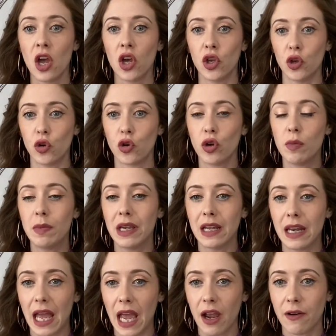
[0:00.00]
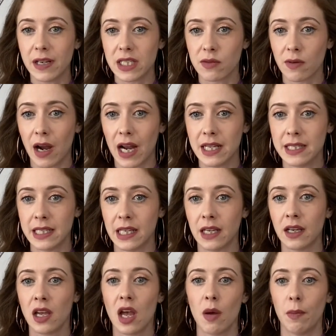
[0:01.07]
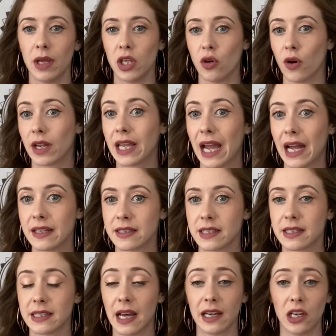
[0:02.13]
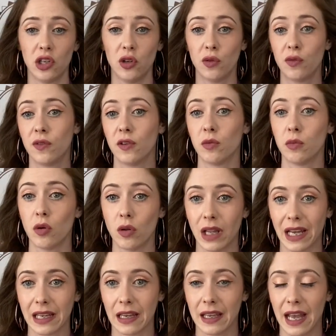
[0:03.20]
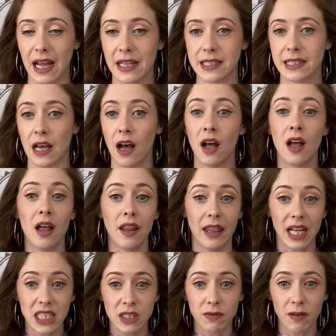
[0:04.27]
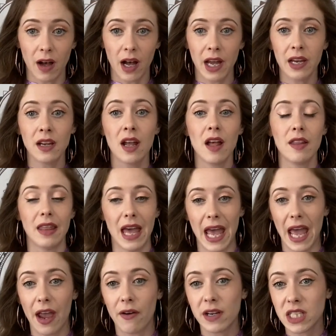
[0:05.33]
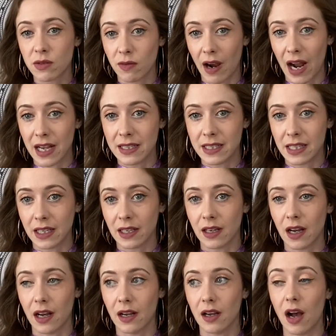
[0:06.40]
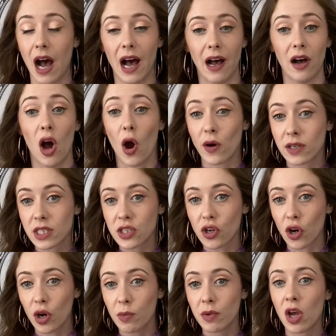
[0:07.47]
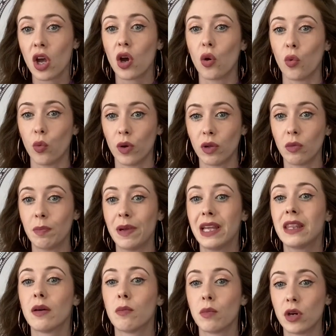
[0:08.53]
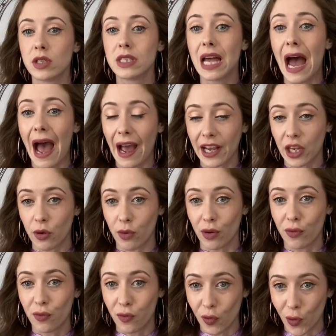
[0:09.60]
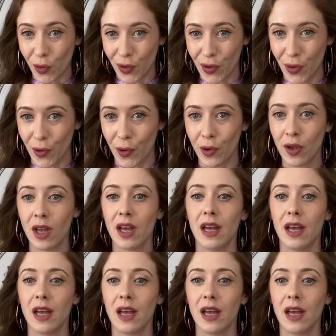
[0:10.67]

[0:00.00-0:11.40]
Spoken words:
You could be an Aries rising, but you're a Cancer sun and you feel more like a Cancer. That's fine. The Aries rising horoscope will be the most accurate for you.